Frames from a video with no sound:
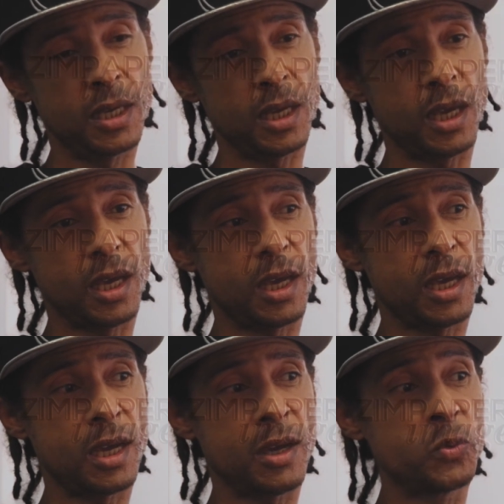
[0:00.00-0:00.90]

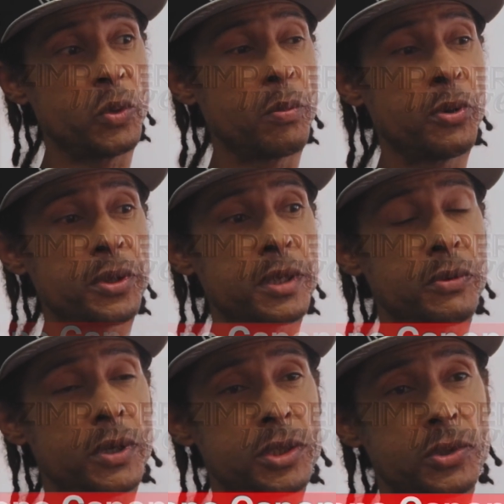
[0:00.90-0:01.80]
and we were both in
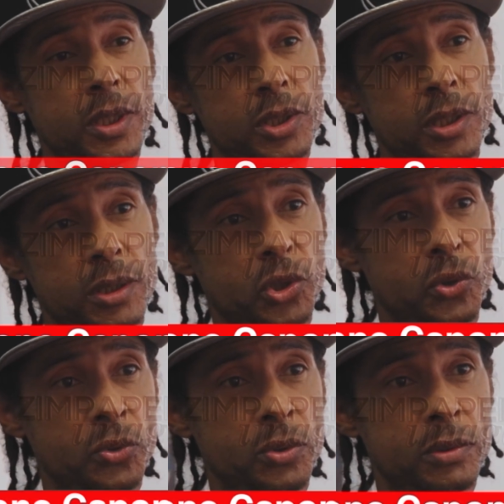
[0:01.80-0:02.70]
the registration
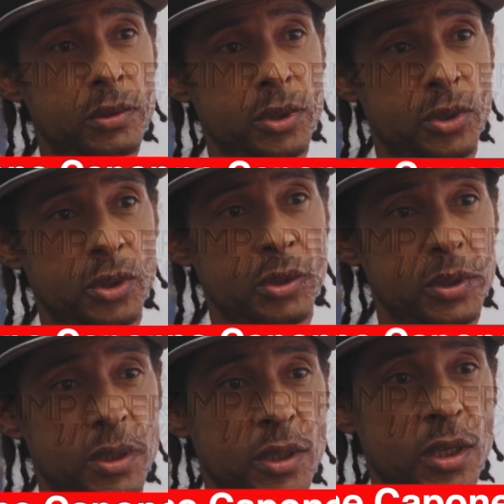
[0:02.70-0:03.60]
queue, you know.
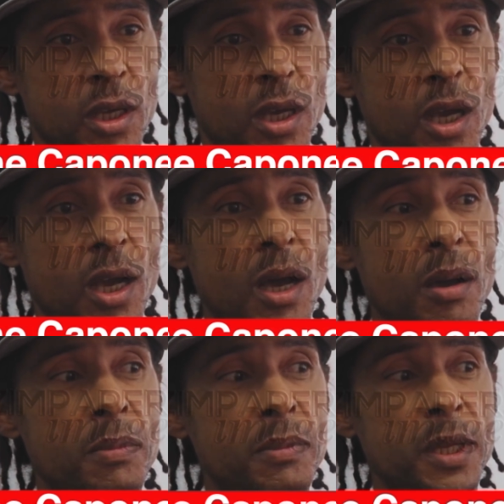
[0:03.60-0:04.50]

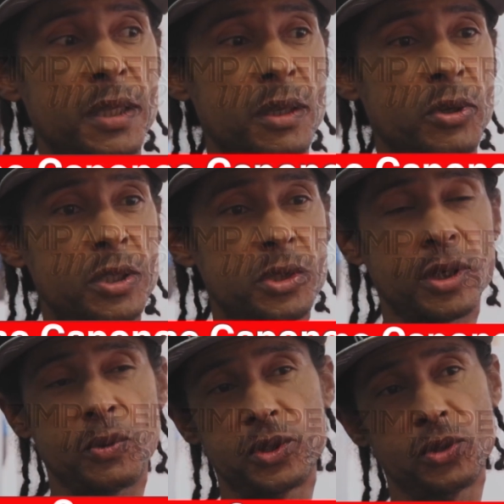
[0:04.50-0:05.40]
And the
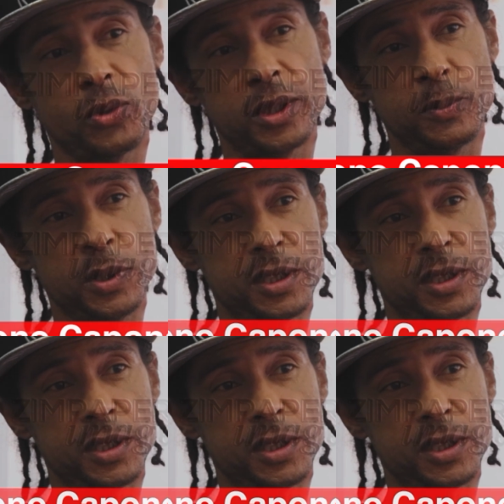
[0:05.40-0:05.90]
registrar was nowhere to be